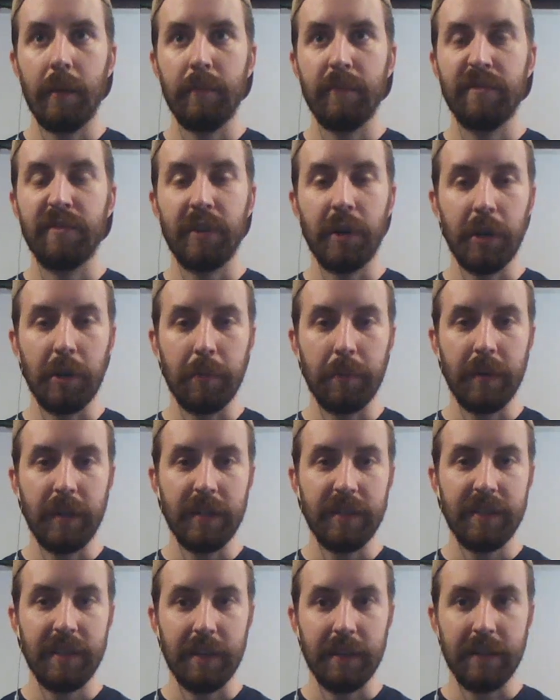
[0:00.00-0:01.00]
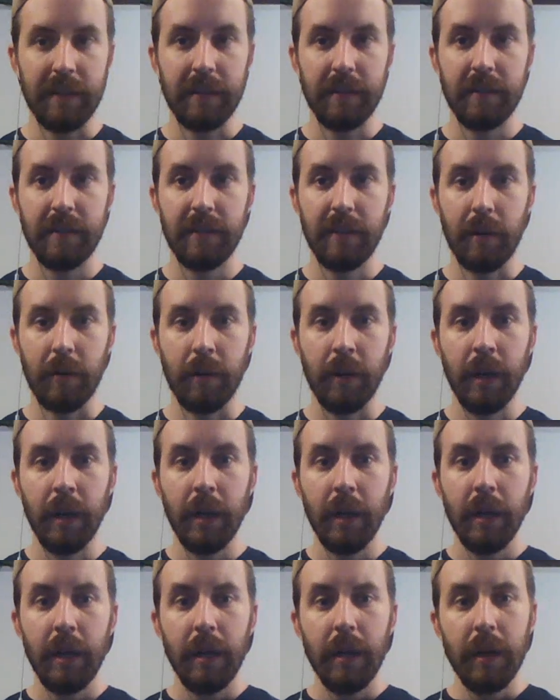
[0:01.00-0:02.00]
verb in a sentence. So
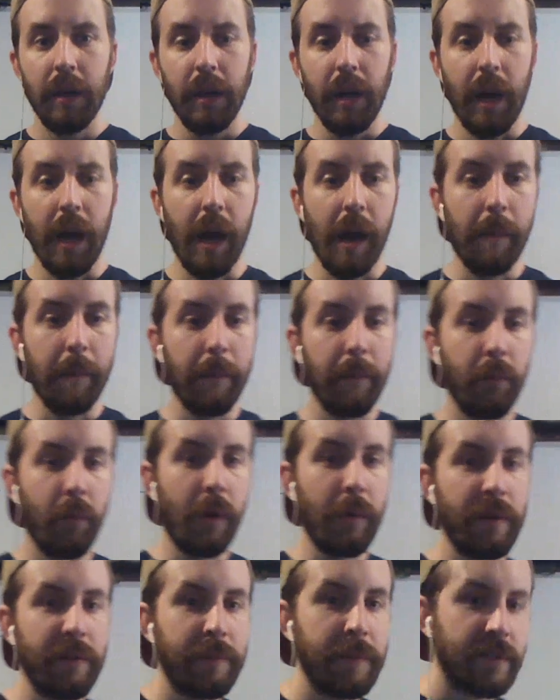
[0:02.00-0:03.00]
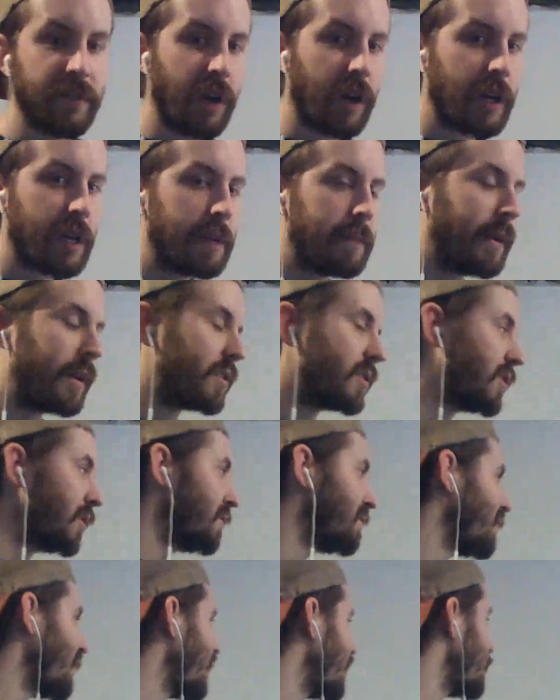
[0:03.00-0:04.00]
what we've been talking about so
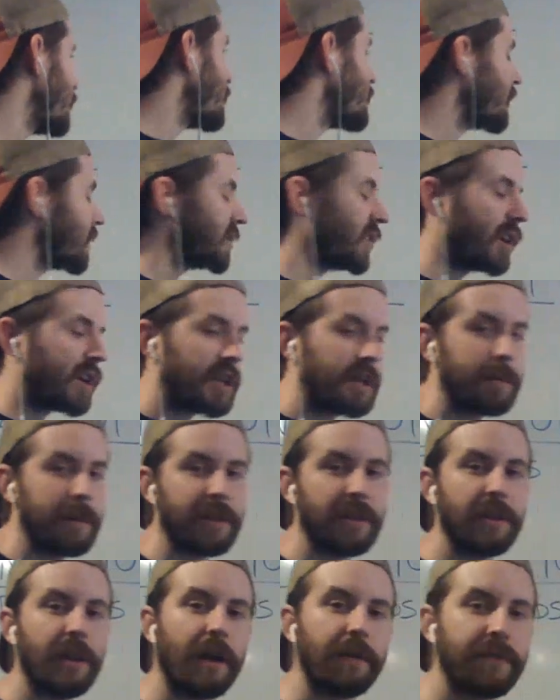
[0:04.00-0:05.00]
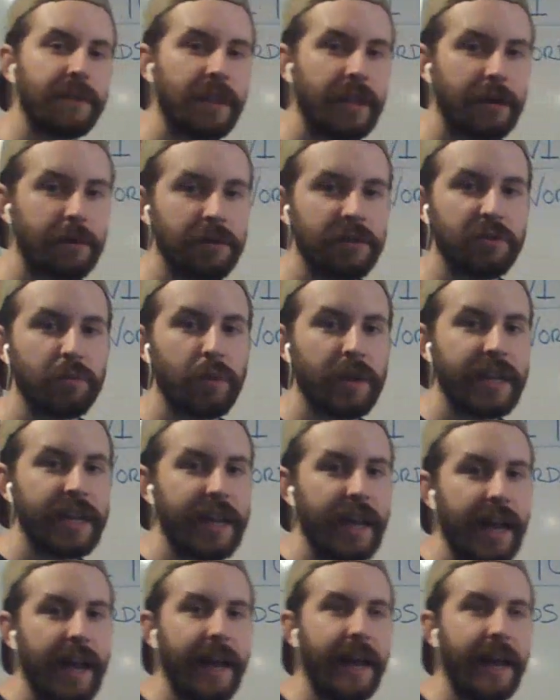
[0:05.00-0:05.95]
far when we're talking about the Natfi language, we've